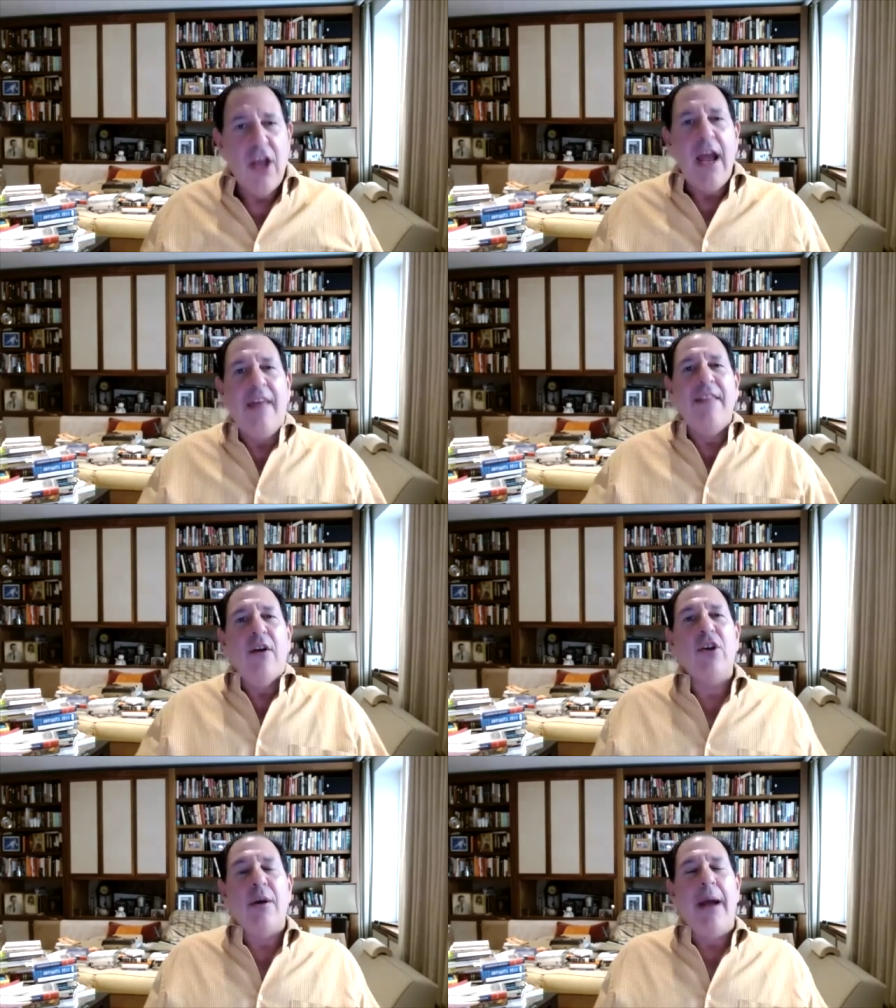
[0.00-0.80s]
And,
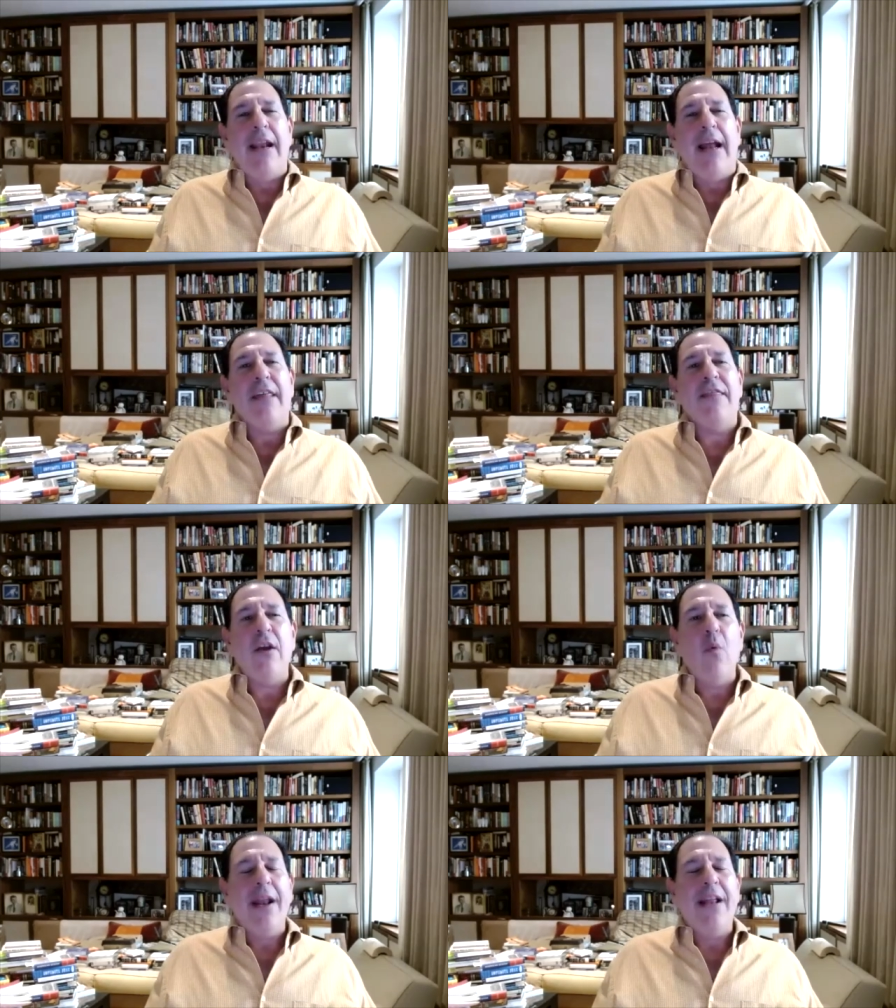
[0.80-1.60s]
and I
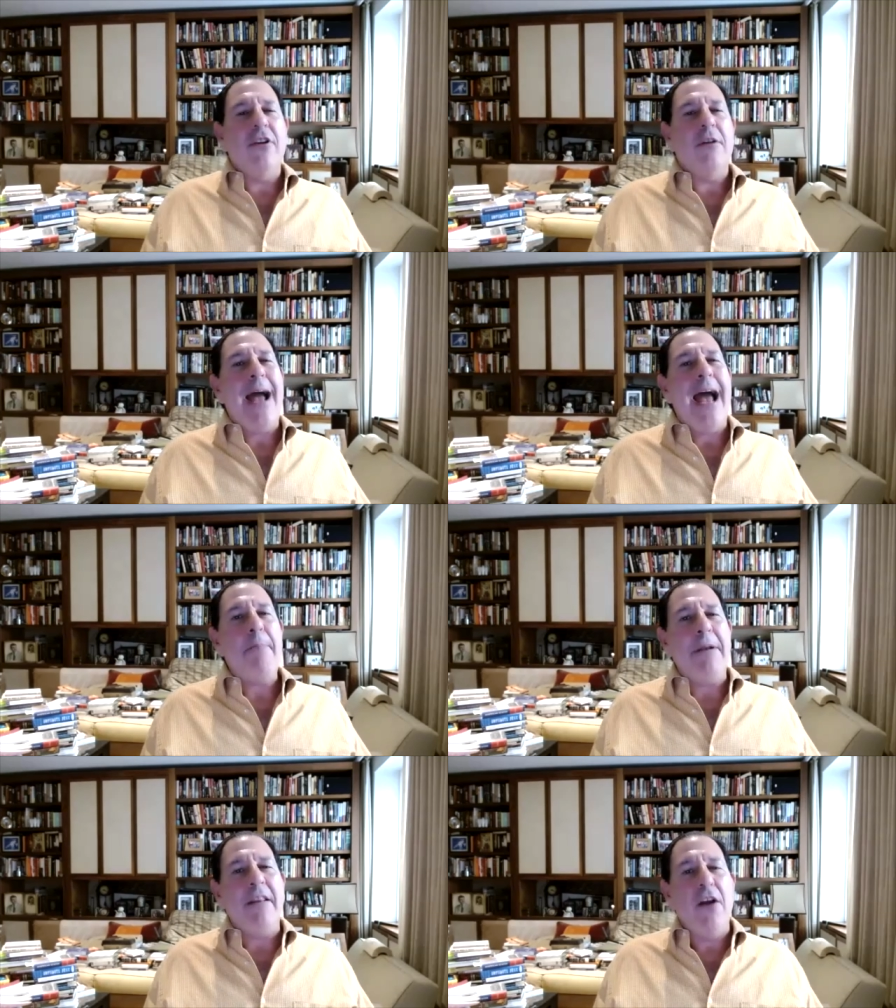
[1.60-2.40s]
think what ended up
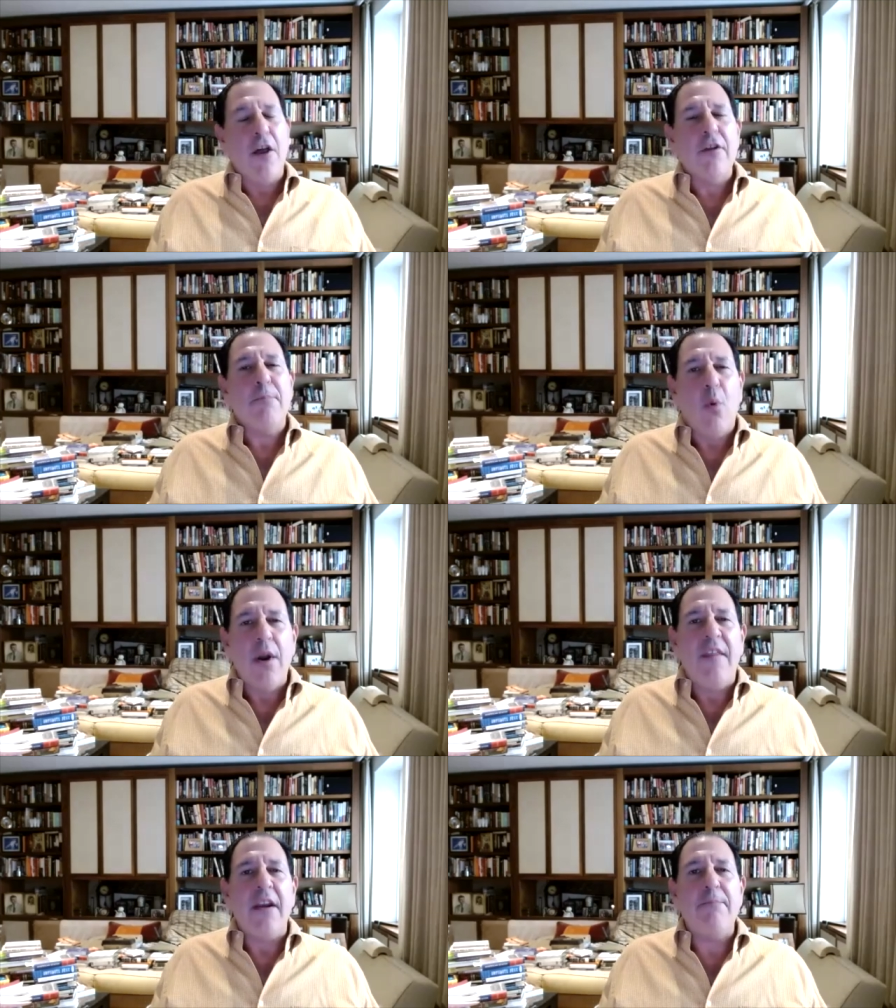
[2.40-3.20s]
happening, the other
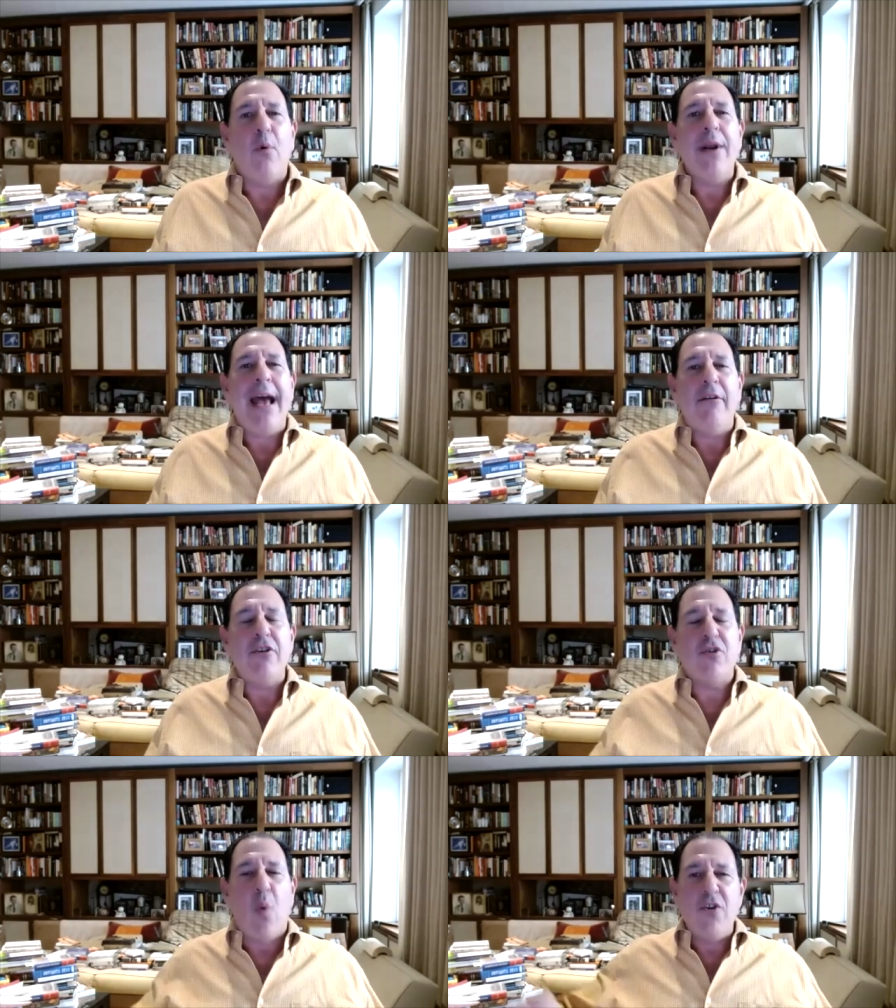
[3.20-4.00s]
important thing to point out
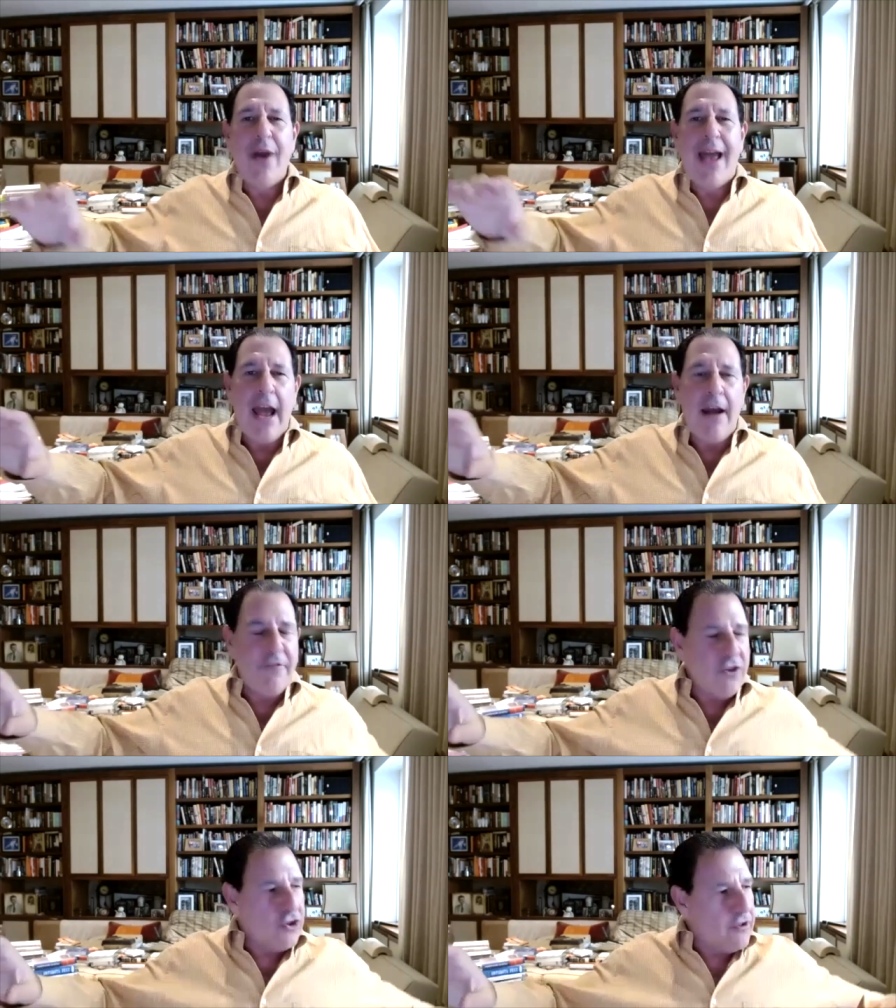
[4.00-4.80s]
is while you have
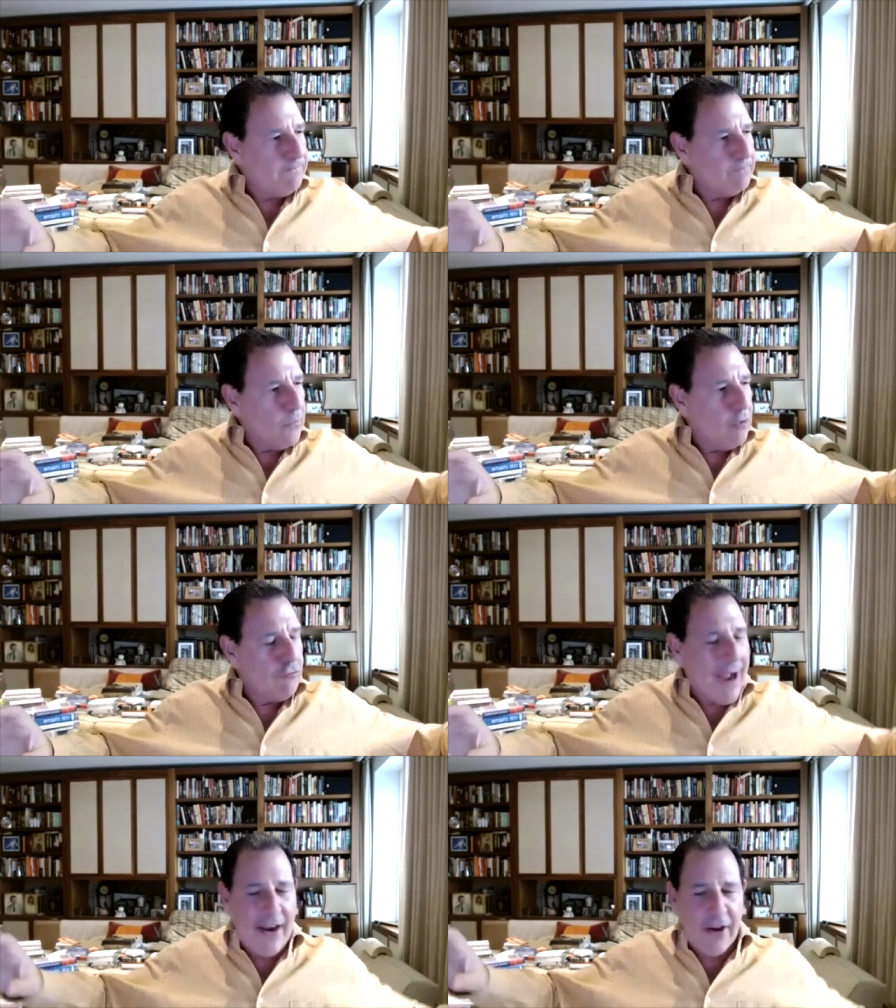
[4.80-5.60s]
this
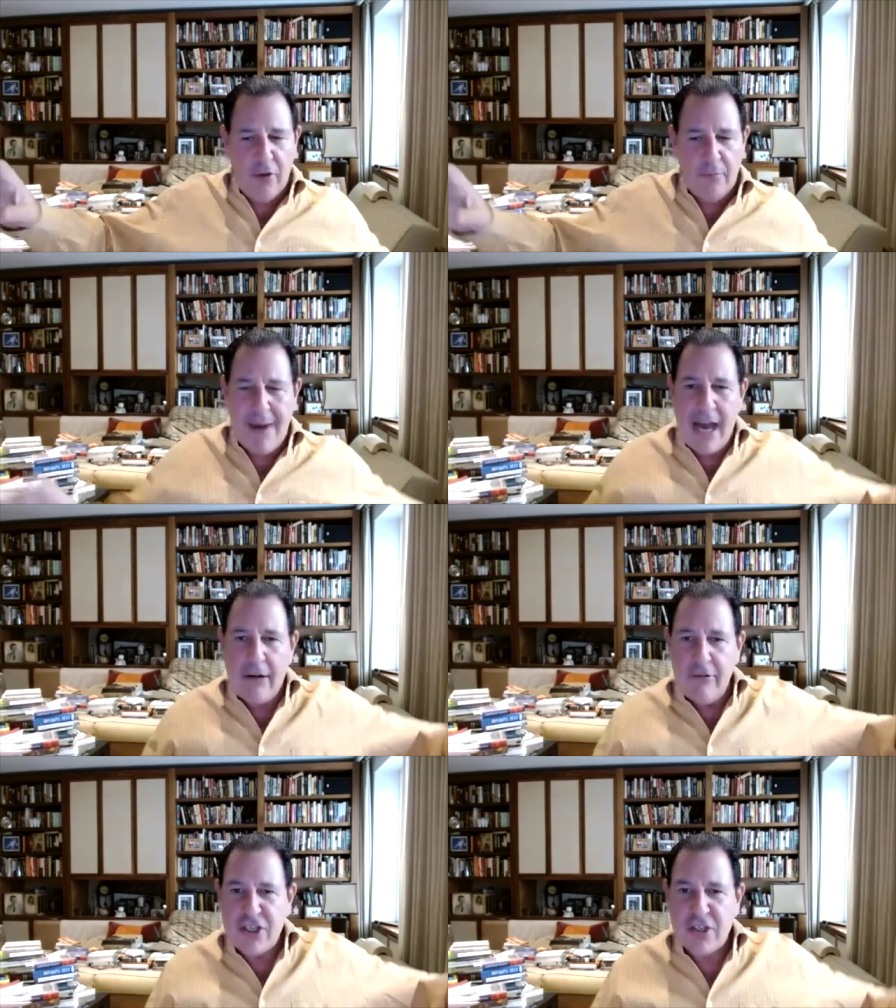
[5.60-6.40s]
radical
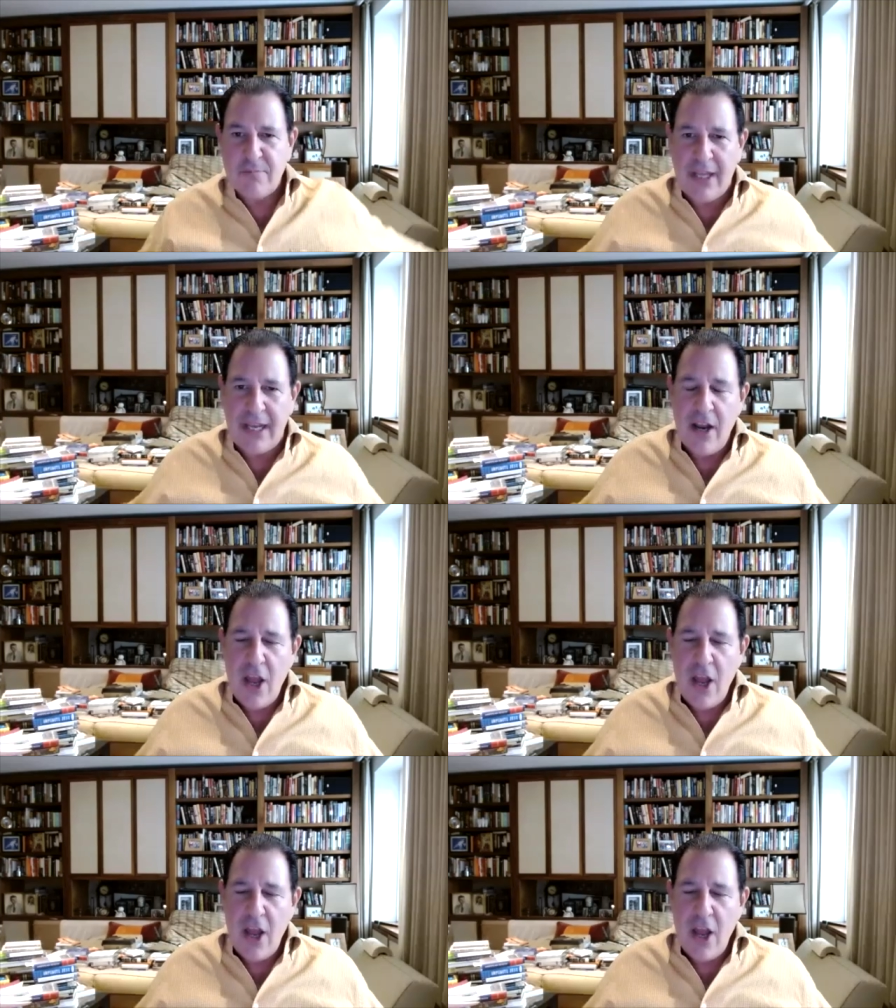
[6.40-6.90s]
moderate split,